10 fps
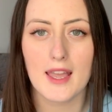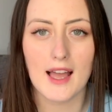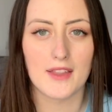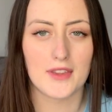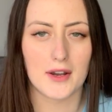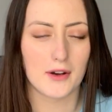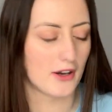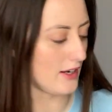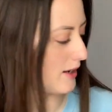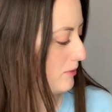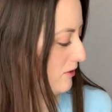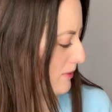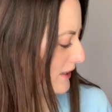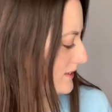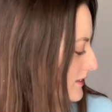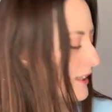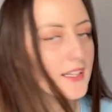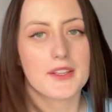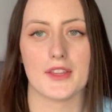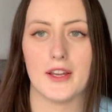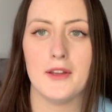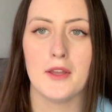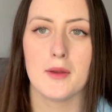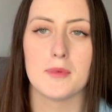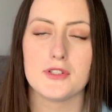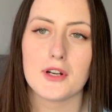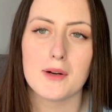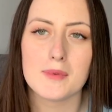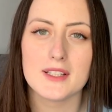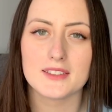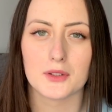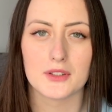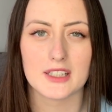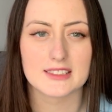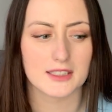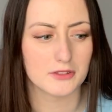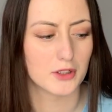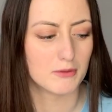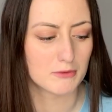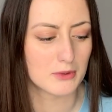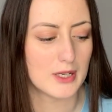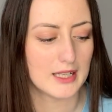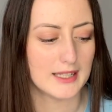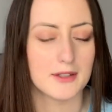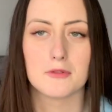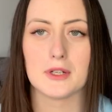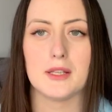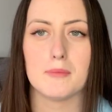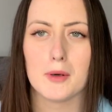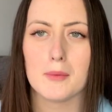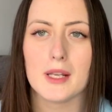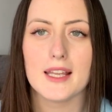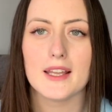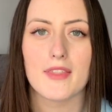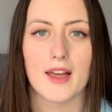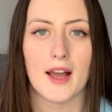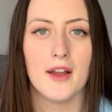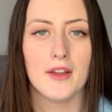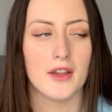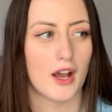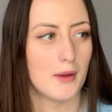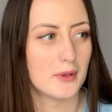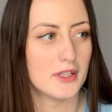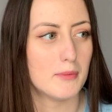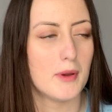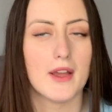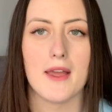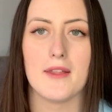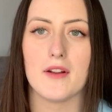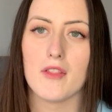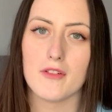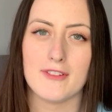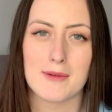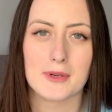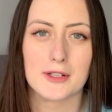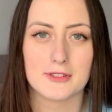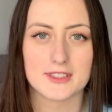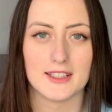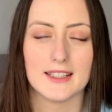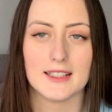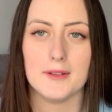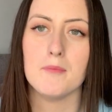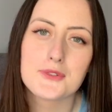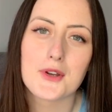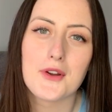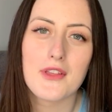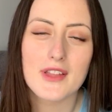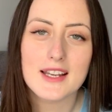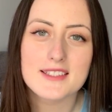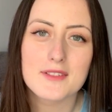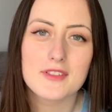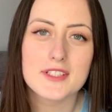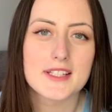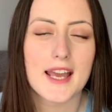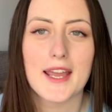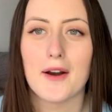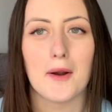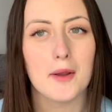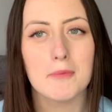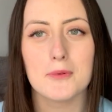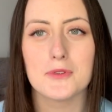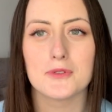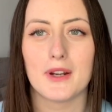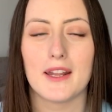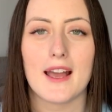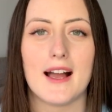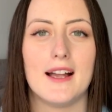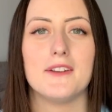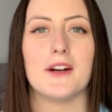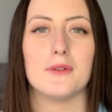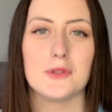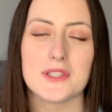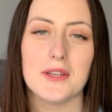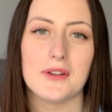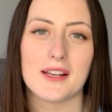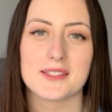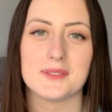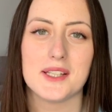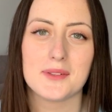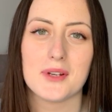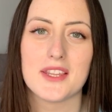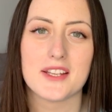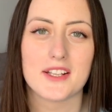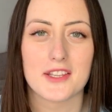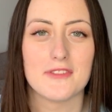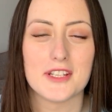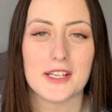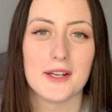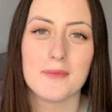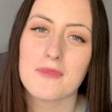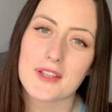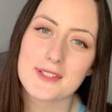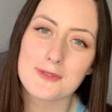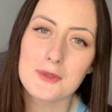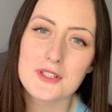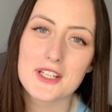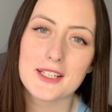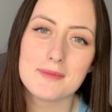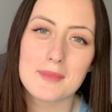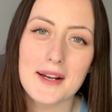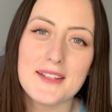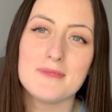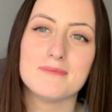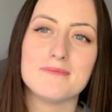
And there are a couple of pieces like the pajamas or things that have gone really bubbly that I'm gonna put in the fabric recycling. So that is it for today. I hope you enjoyed it and I will see you next week with another video. Thanks for watching. Bye.